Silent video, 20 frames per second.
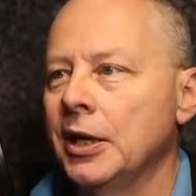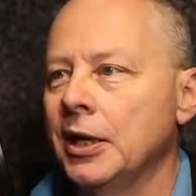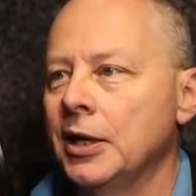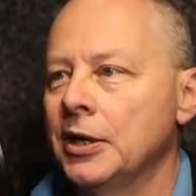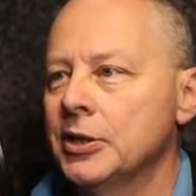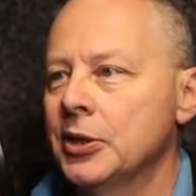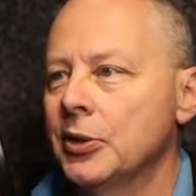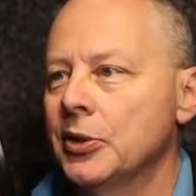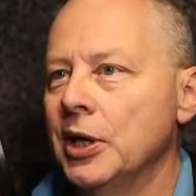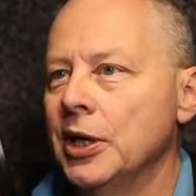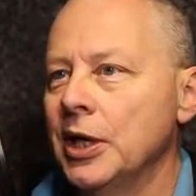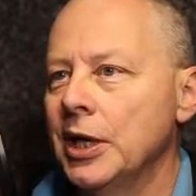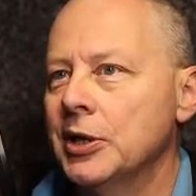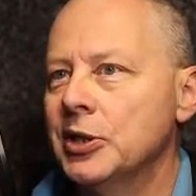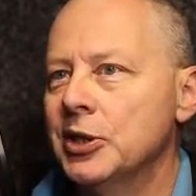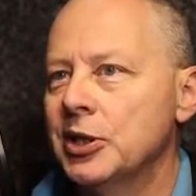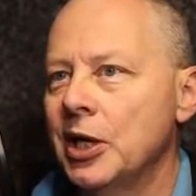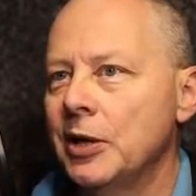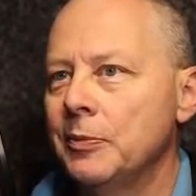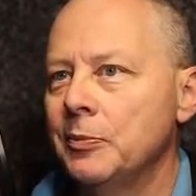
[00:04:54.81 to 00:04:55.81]
So the next
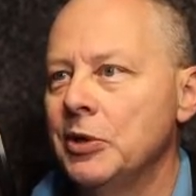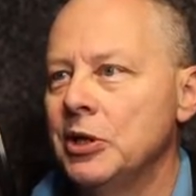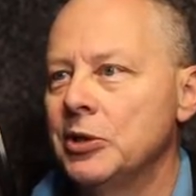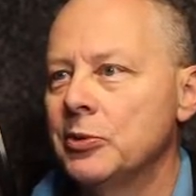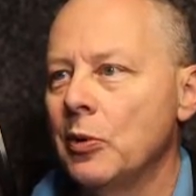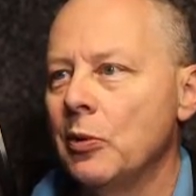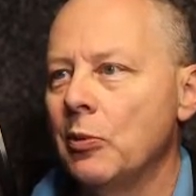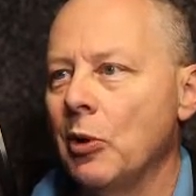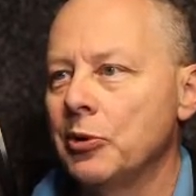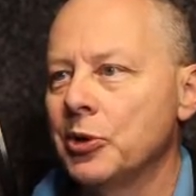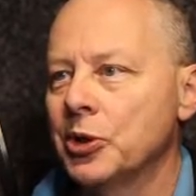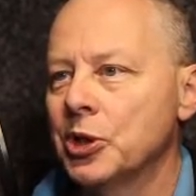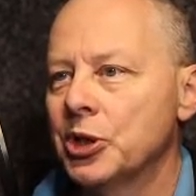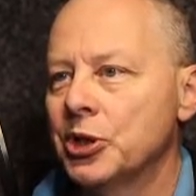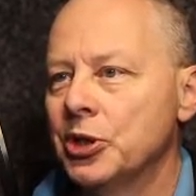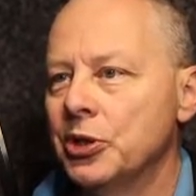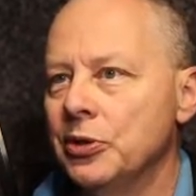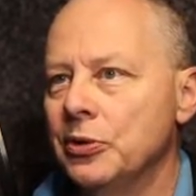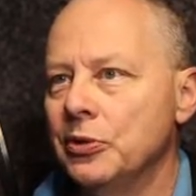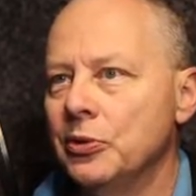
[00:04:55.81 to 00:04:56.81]
step is we want
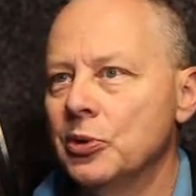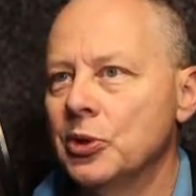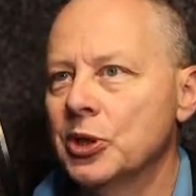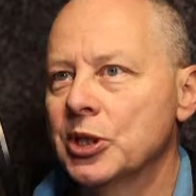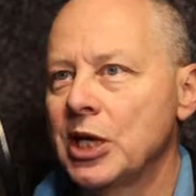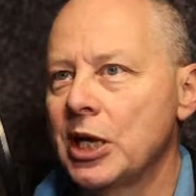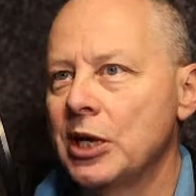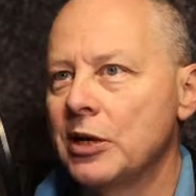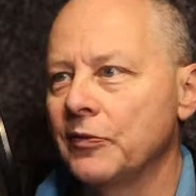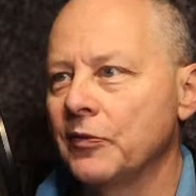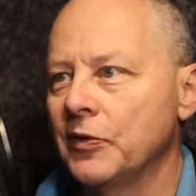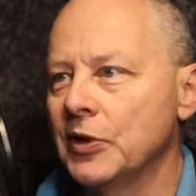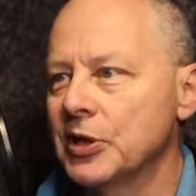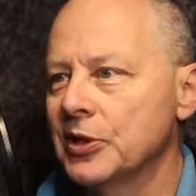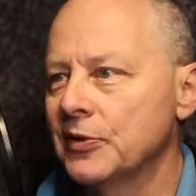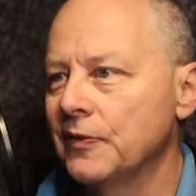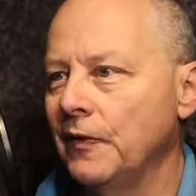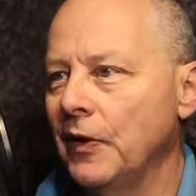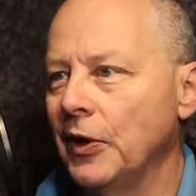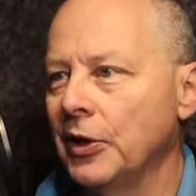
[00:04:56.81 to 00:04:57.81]
to save this
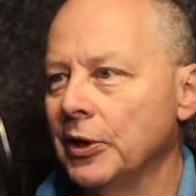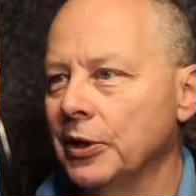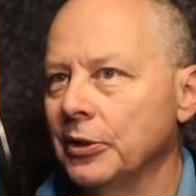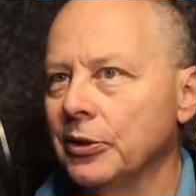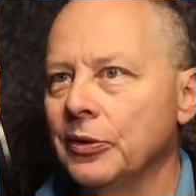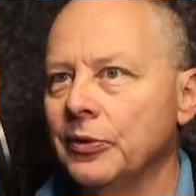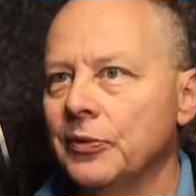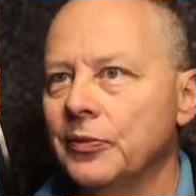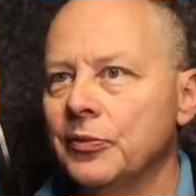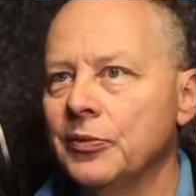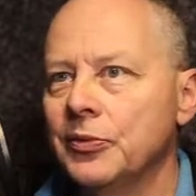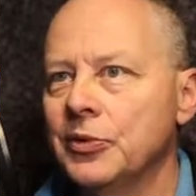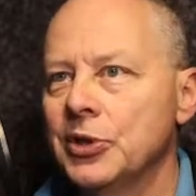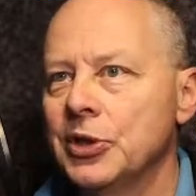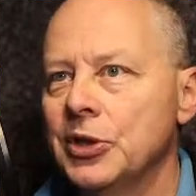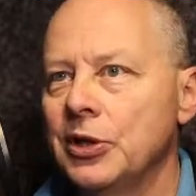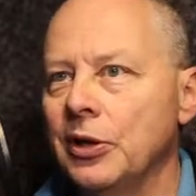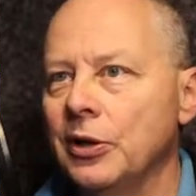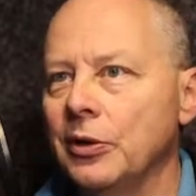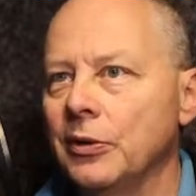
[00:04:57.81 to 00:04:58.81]
file.
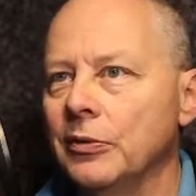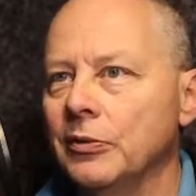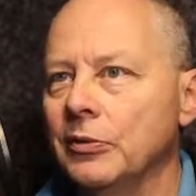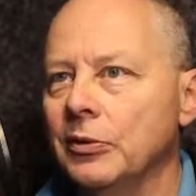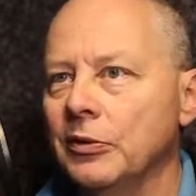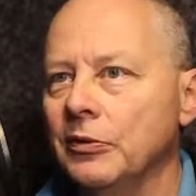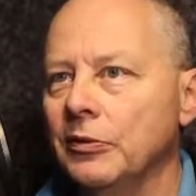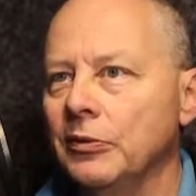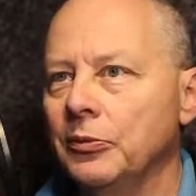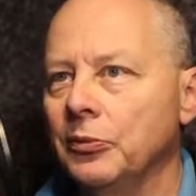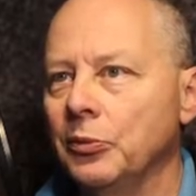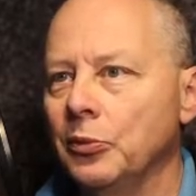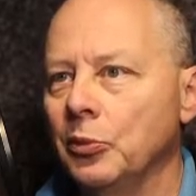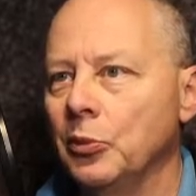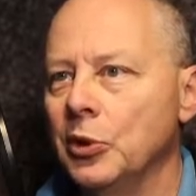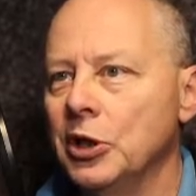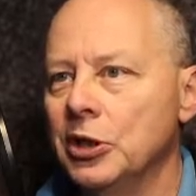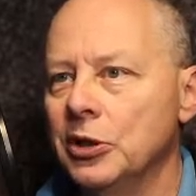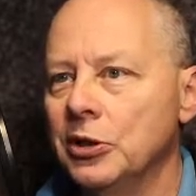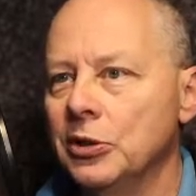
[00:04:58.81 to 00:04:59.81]
So
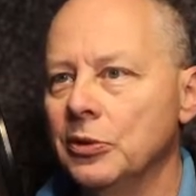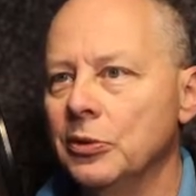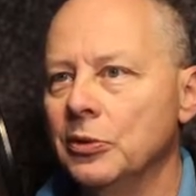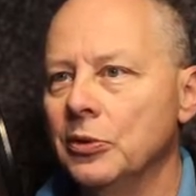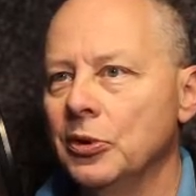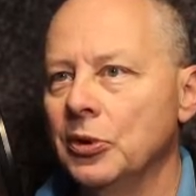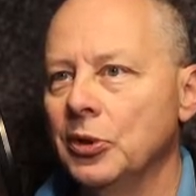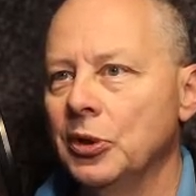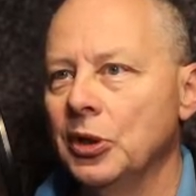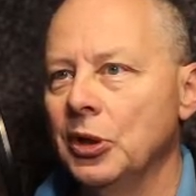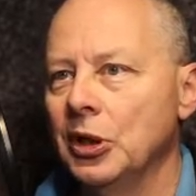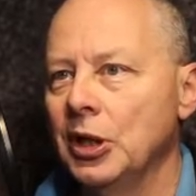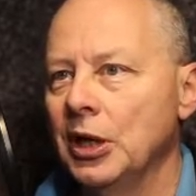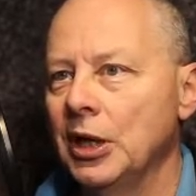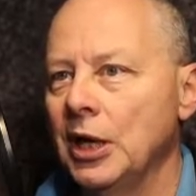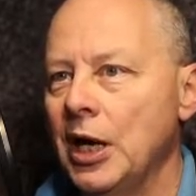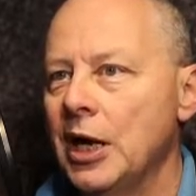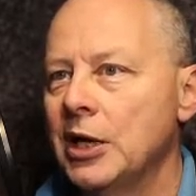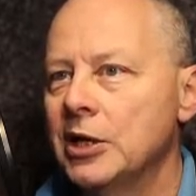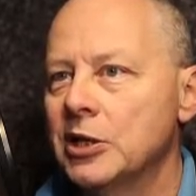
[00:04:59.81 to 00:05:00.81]
we do
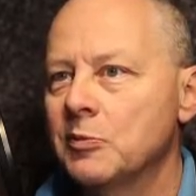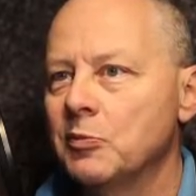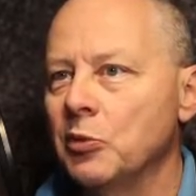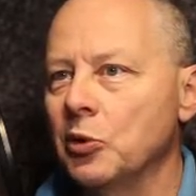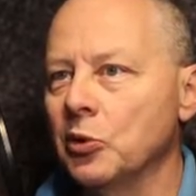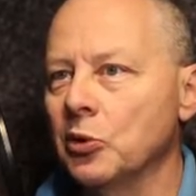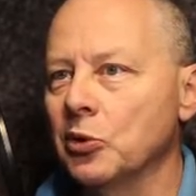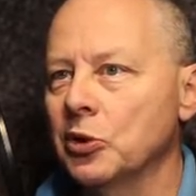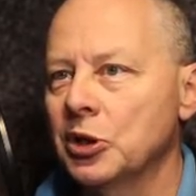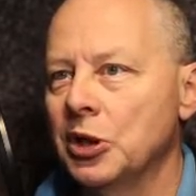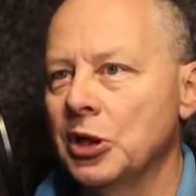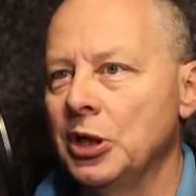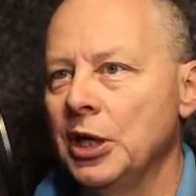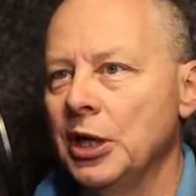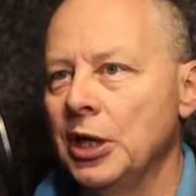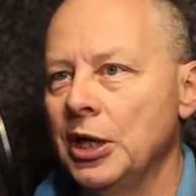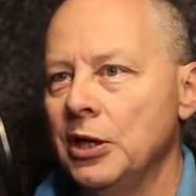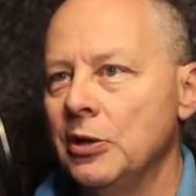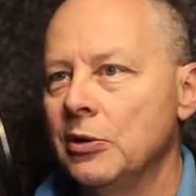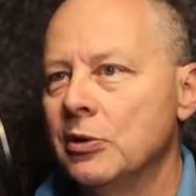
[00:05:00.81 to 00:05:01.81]
export.
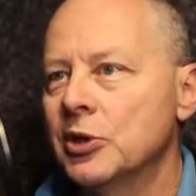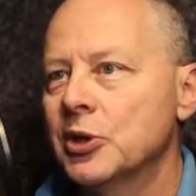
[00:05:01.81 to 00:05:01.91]
You can